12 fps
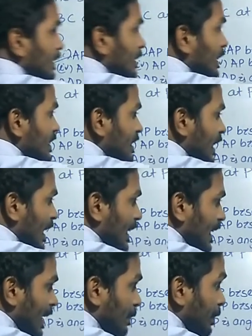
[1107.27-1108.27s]
this
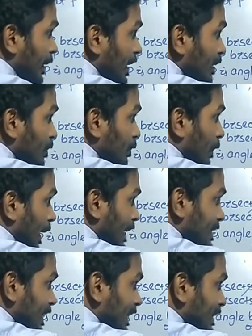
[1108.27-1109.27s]
line AP
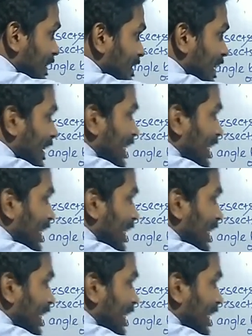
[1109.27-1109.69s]
bisect this